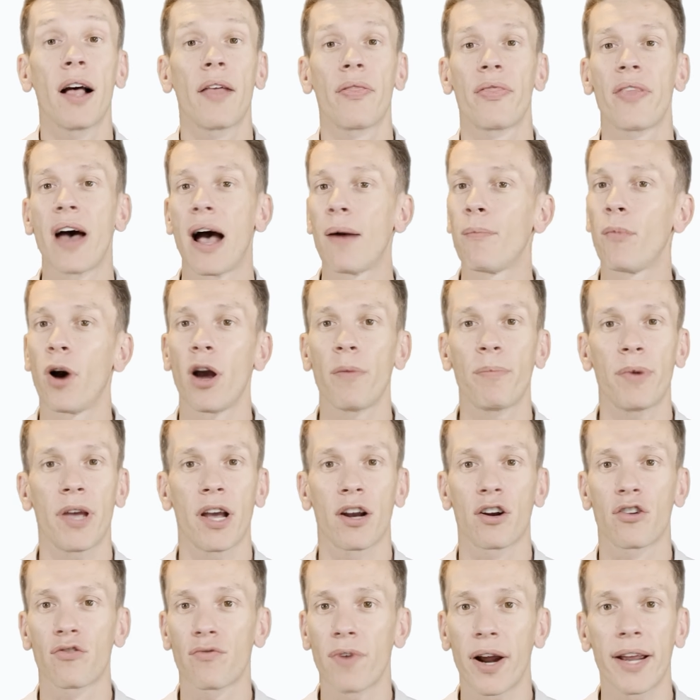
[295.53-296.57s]
that might be a
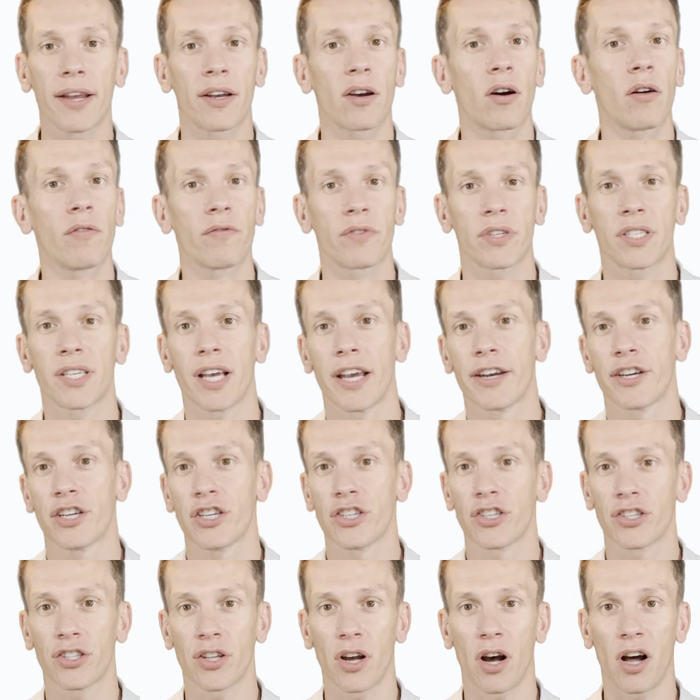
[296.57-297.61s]
great conversation
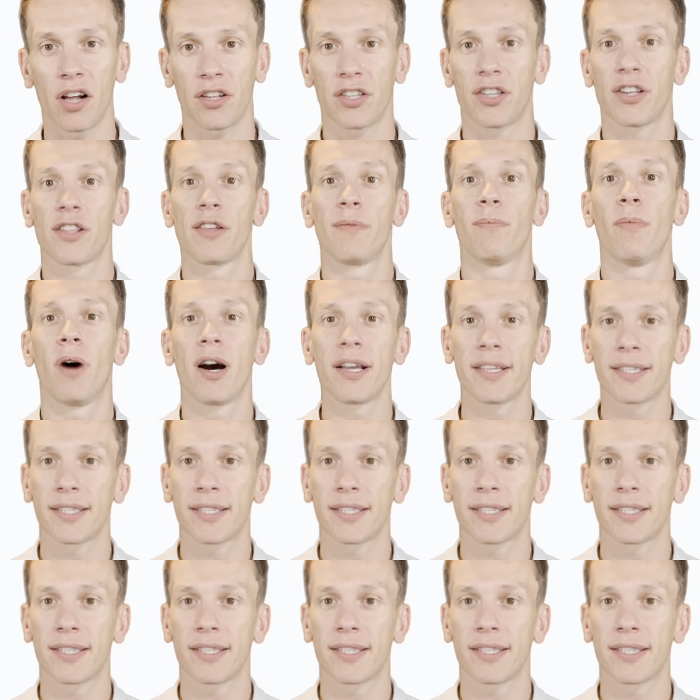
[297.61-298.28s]
starter that might